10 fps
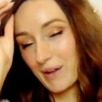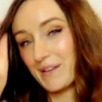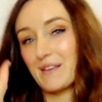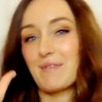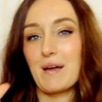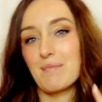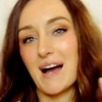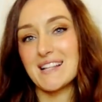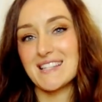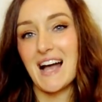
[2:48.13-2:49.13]
in my
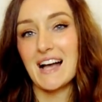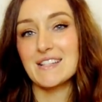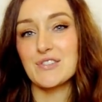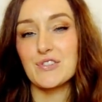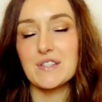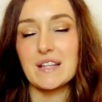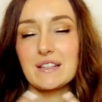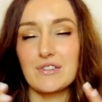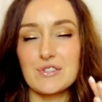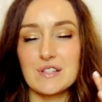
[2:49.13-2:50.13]
mind's eye. So just like
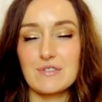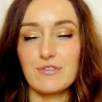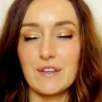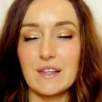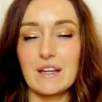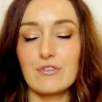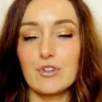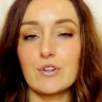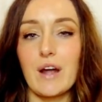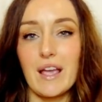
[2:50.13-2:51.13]
there's this feeling of
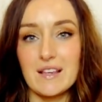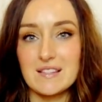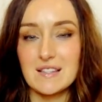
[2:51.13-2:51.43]
grace,